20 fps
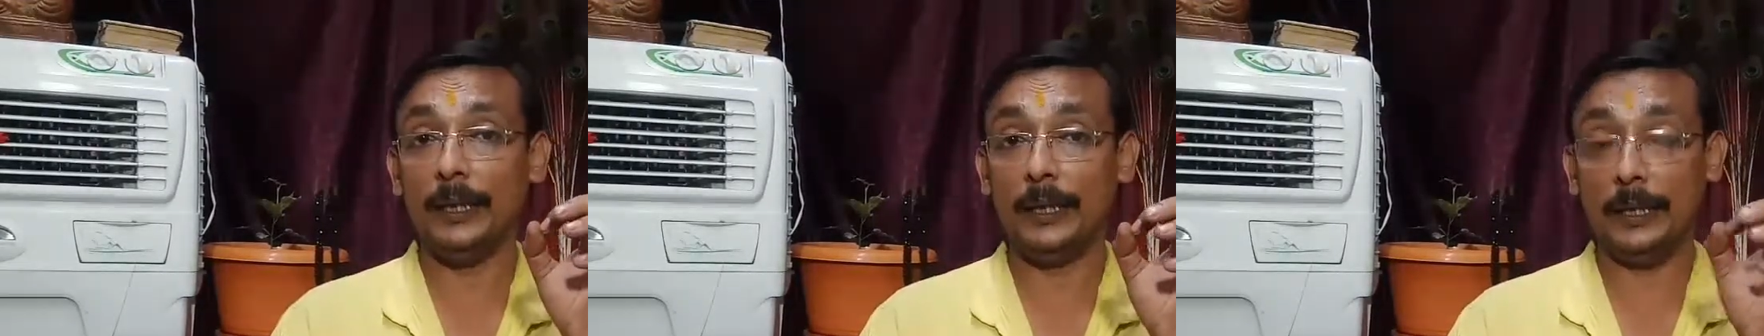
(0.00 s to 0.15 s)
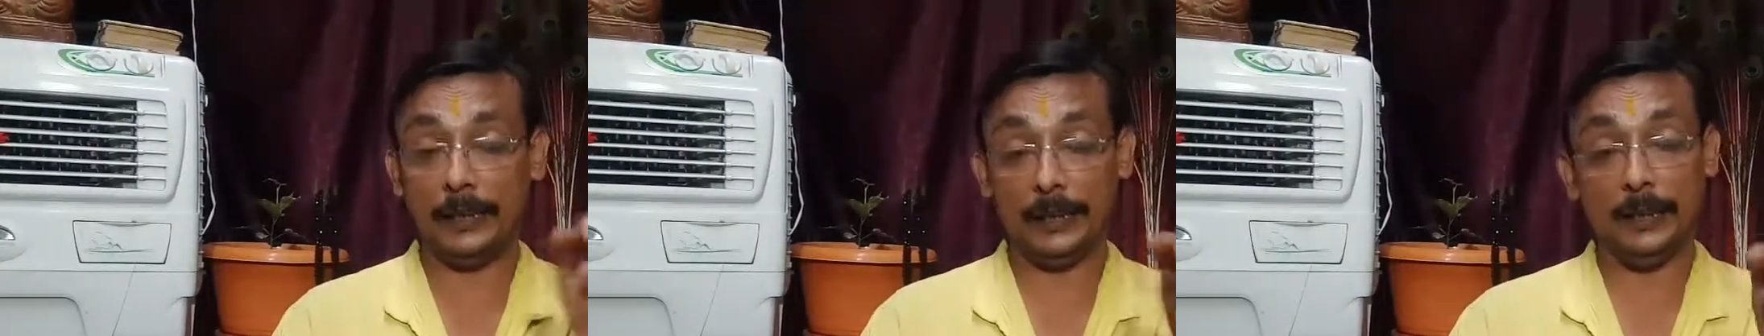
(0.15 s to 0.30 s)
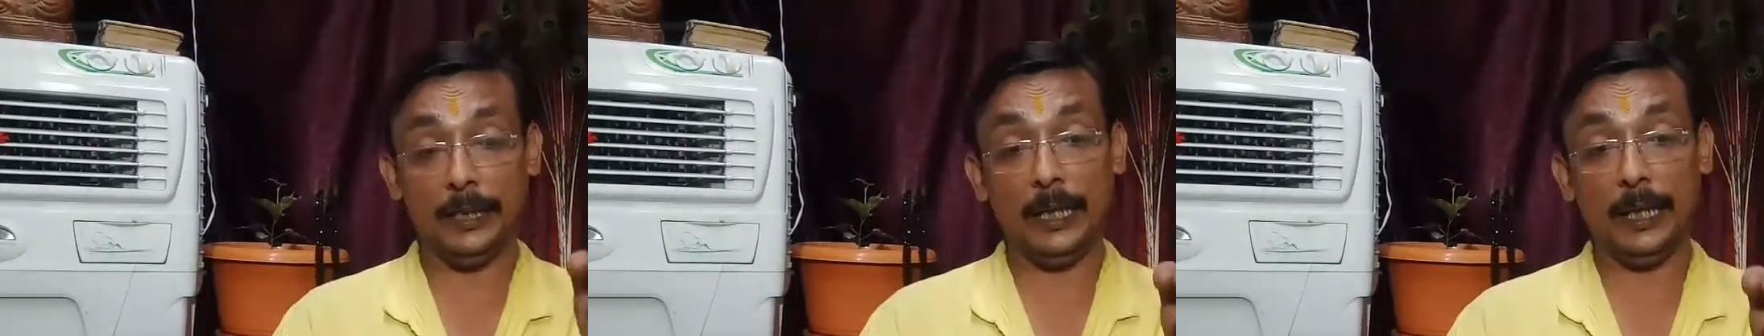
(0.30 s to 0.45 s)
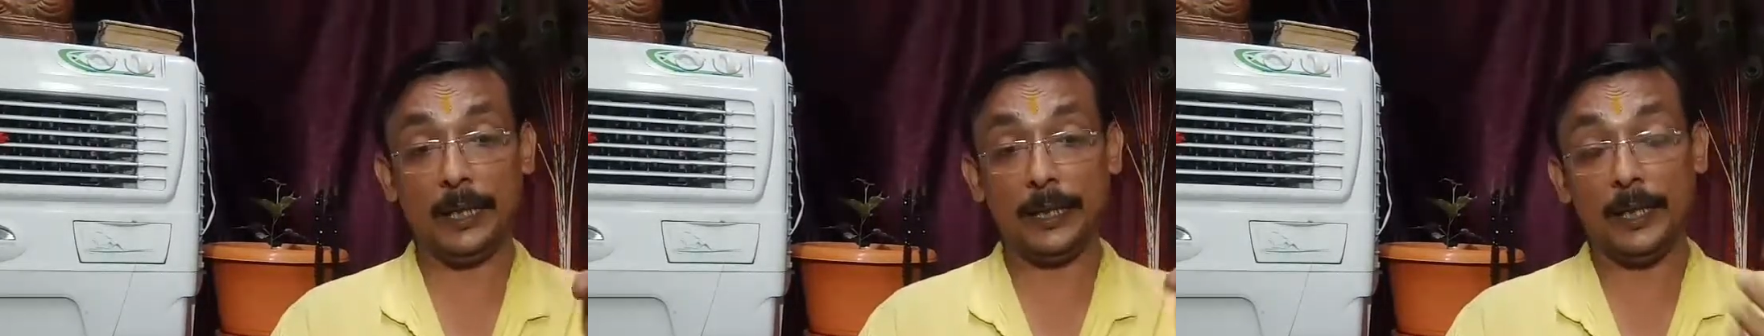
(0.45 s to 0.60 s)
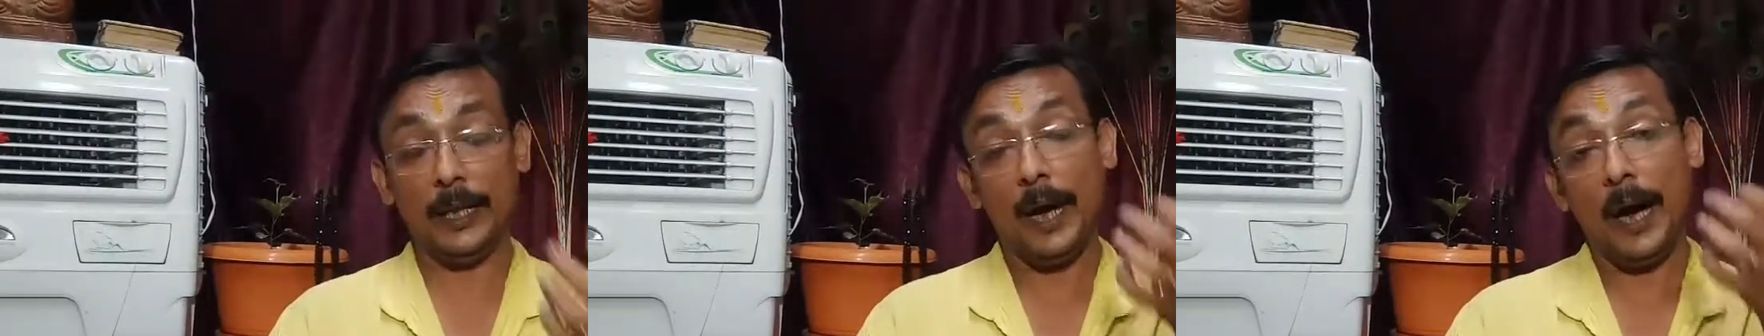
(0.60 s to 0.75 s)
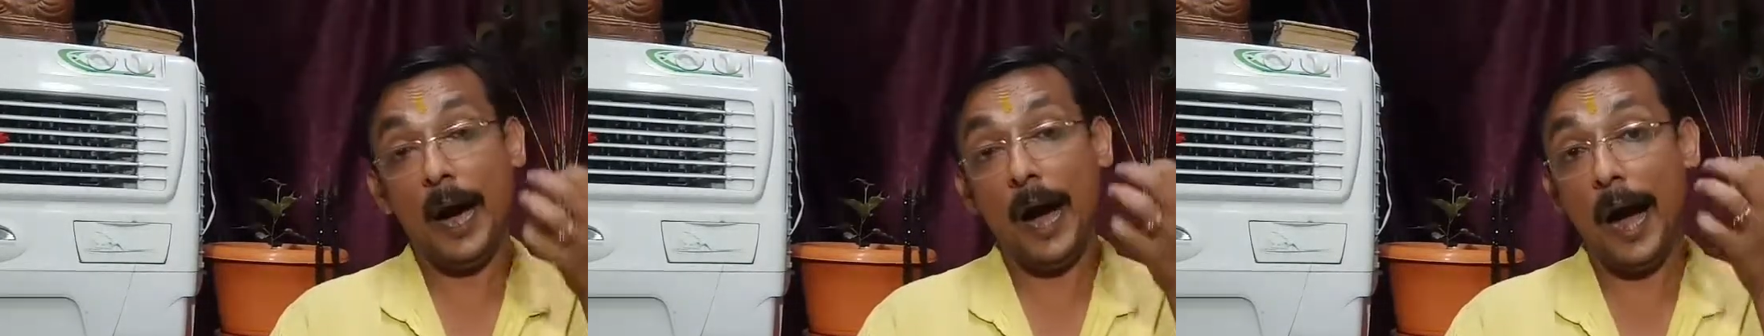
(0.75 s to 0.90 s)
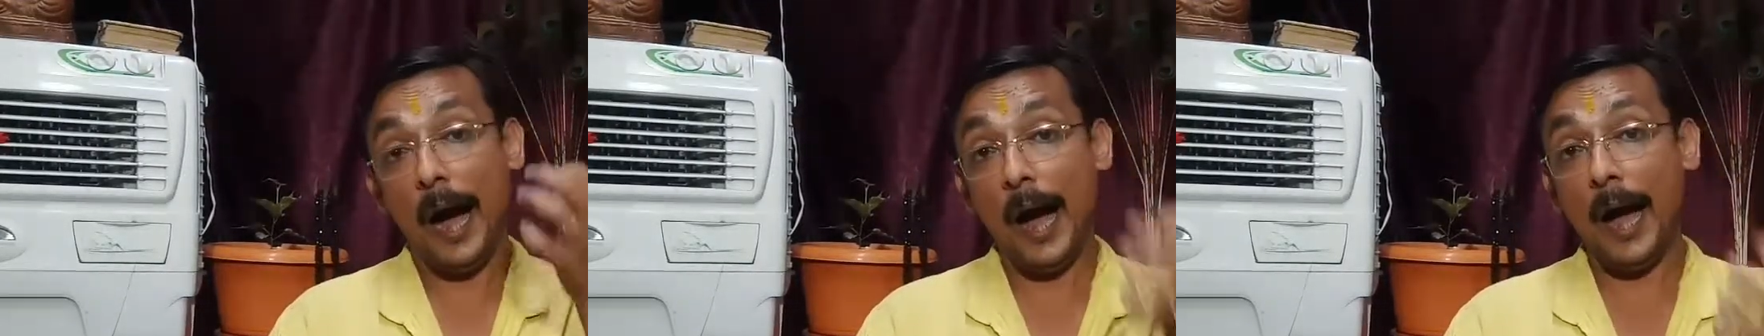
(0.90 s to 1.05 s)
in their
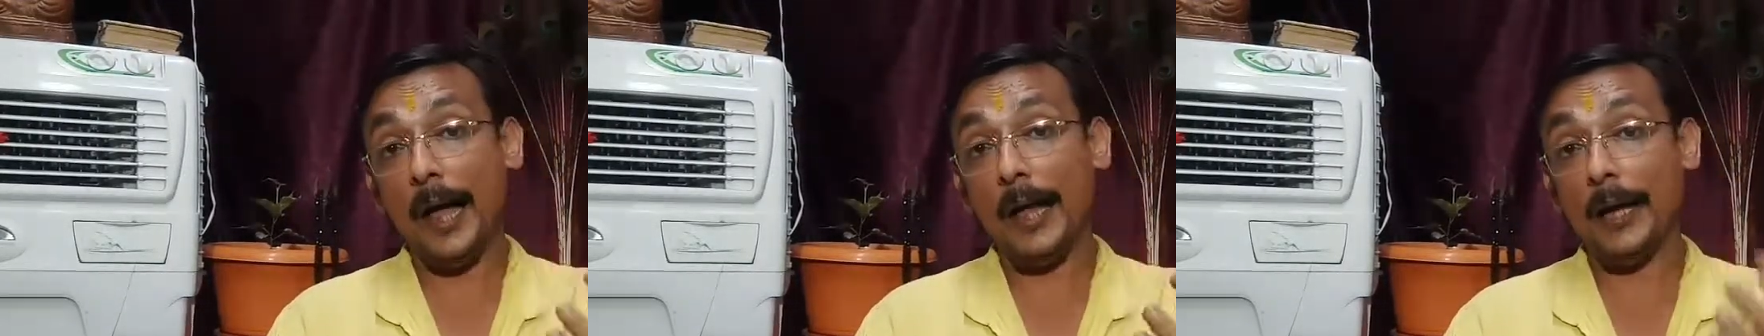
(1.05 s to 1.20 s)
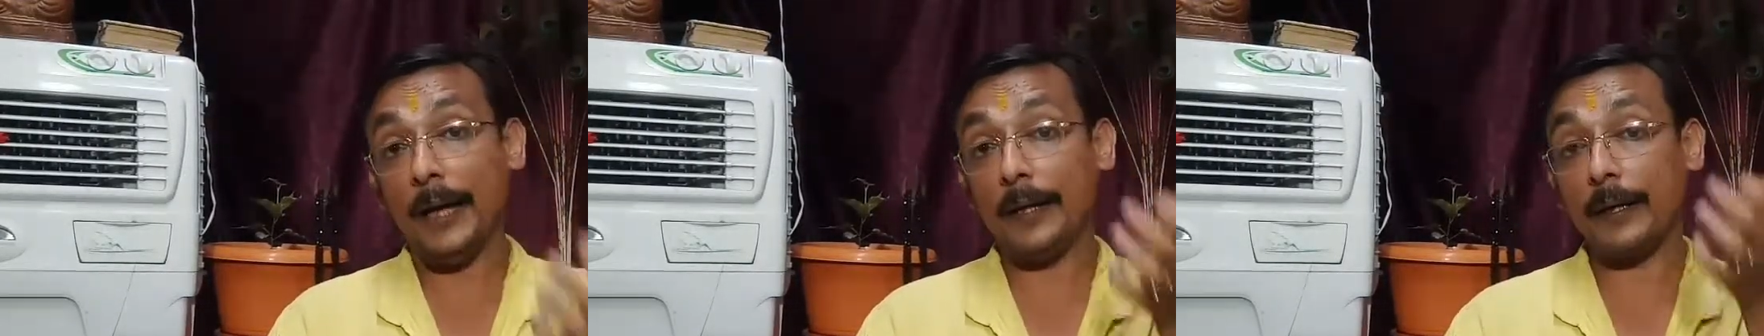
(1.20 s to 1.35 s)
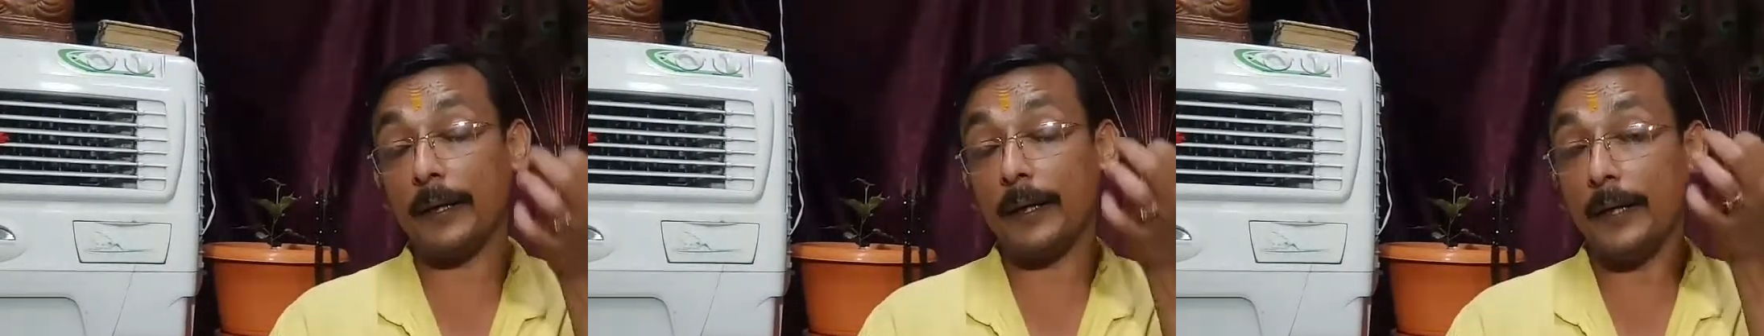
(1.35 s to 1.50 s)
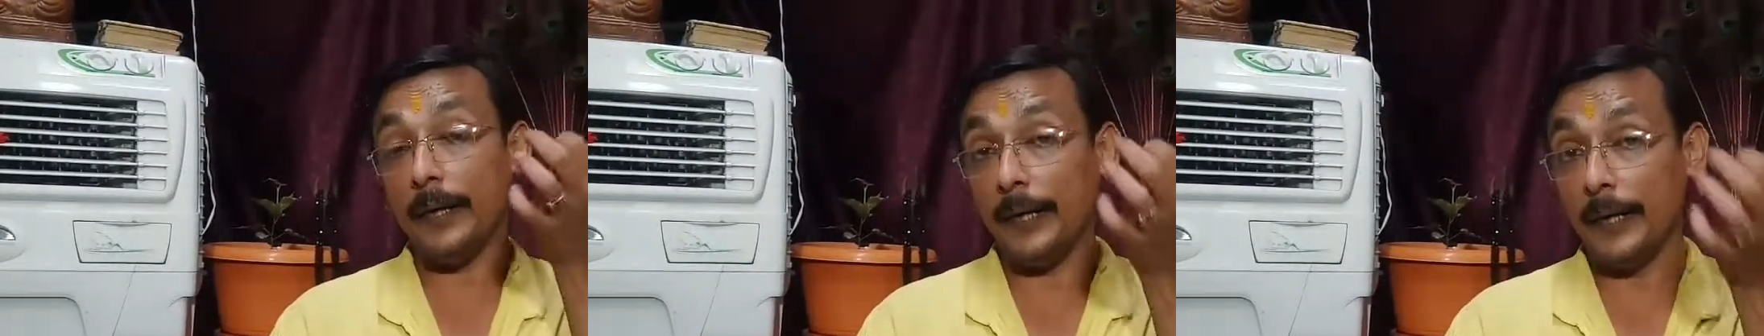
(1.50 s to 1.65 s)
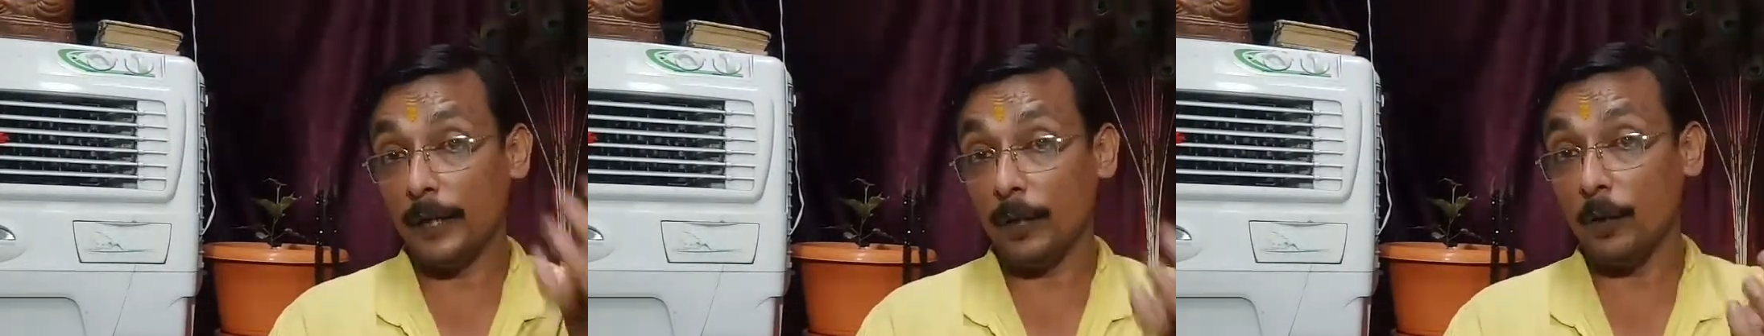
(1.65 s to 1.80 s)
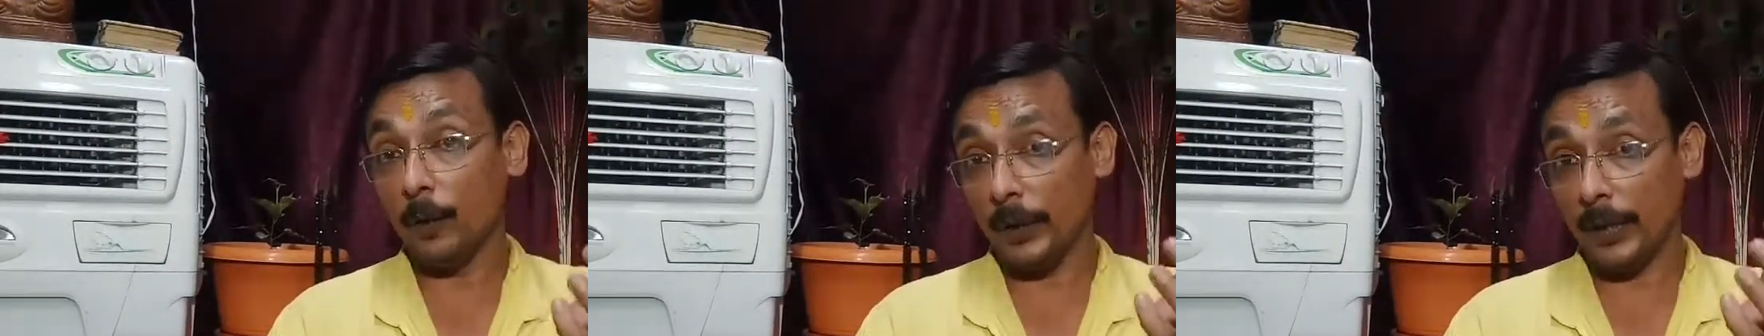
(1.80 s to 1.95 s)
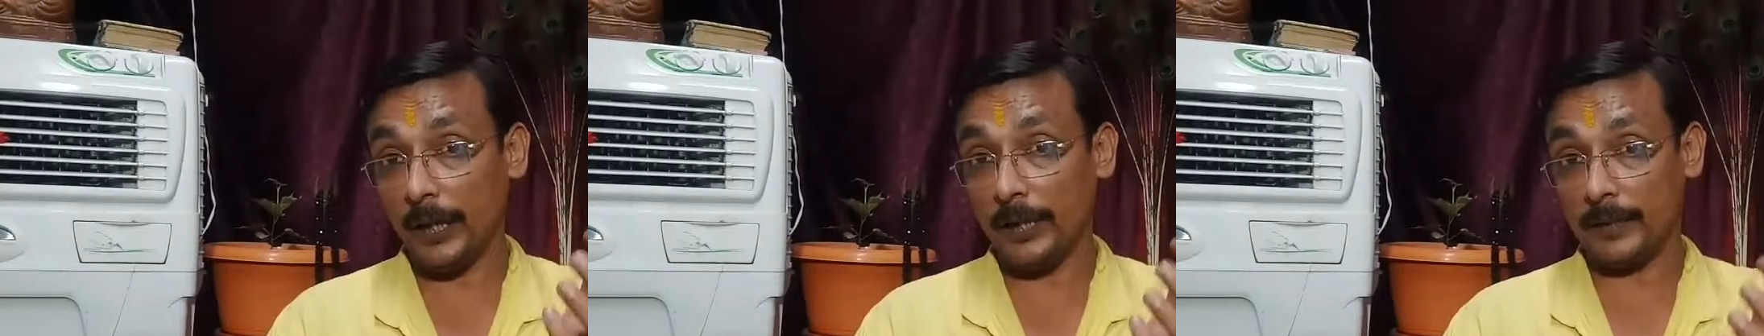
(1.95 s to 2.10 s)
higher
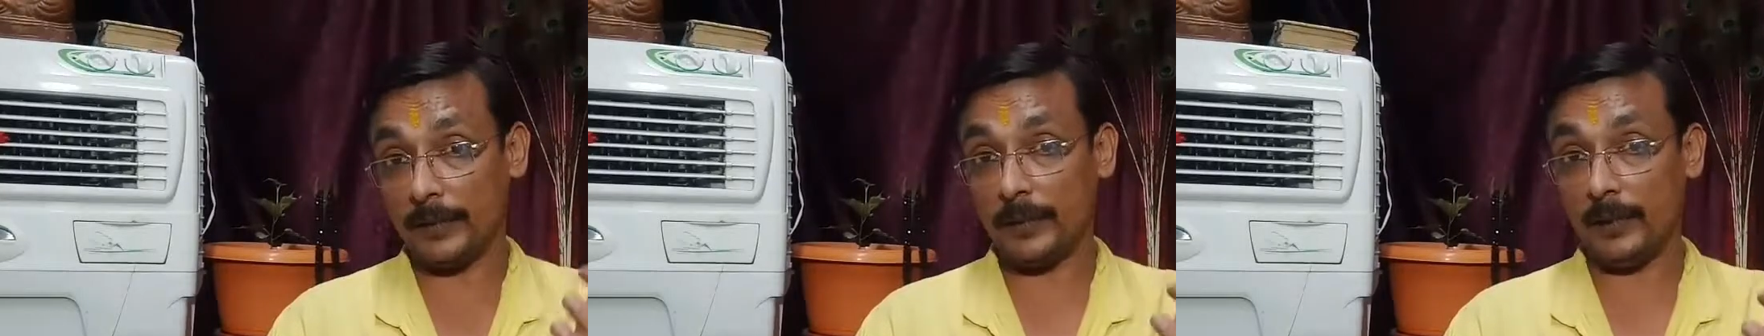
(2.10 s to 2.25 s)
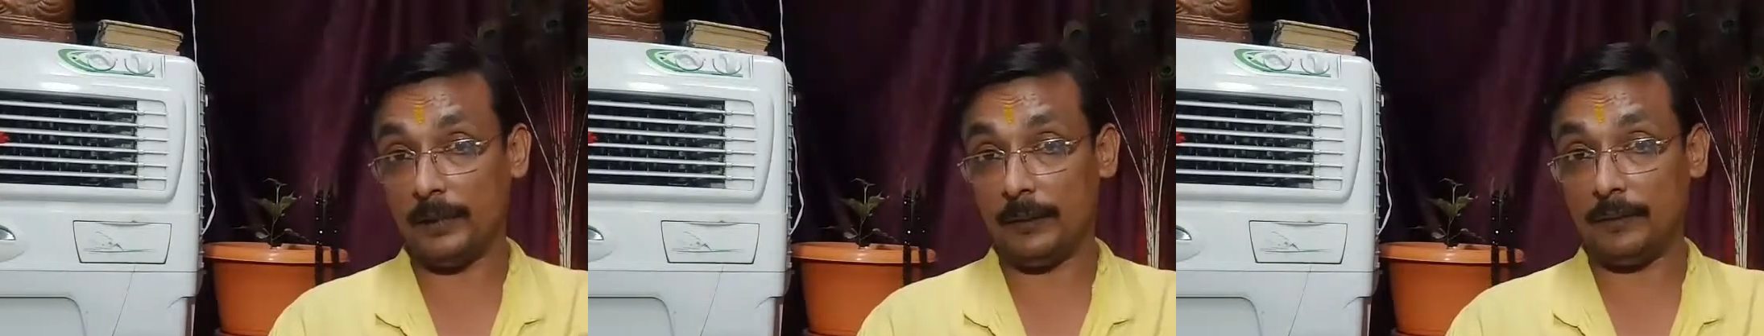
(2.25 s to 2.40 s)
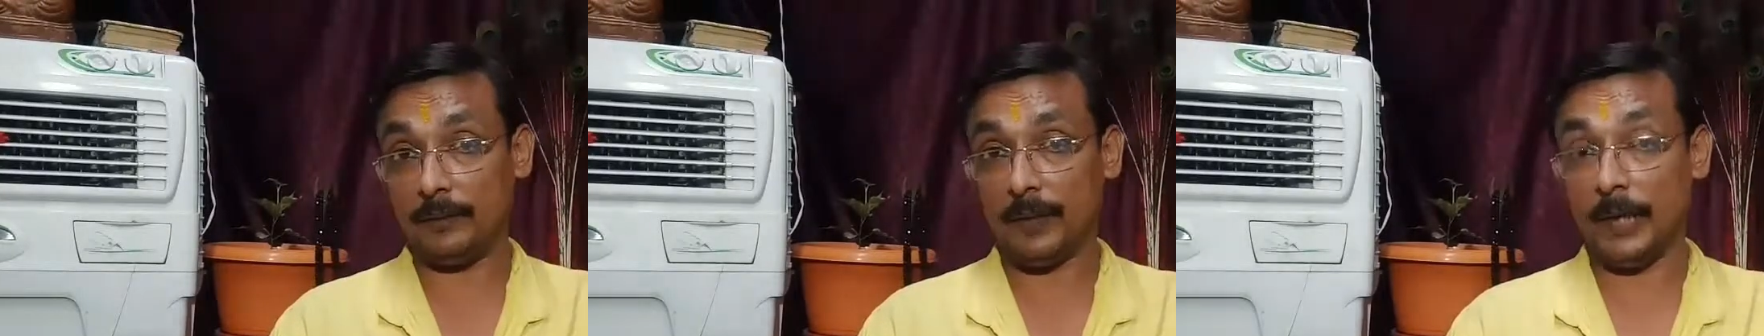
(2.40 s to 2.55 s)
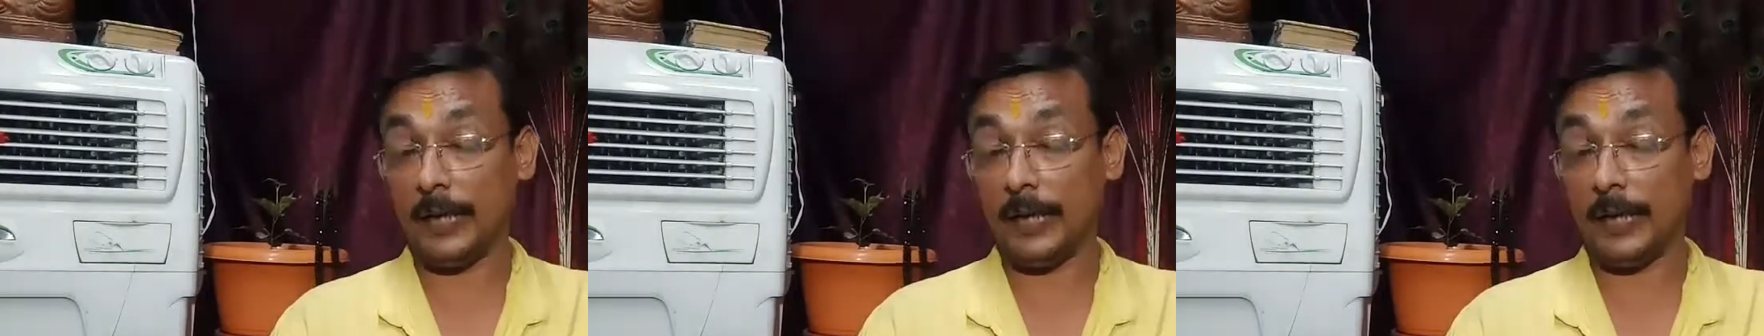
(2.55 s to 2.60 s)
education,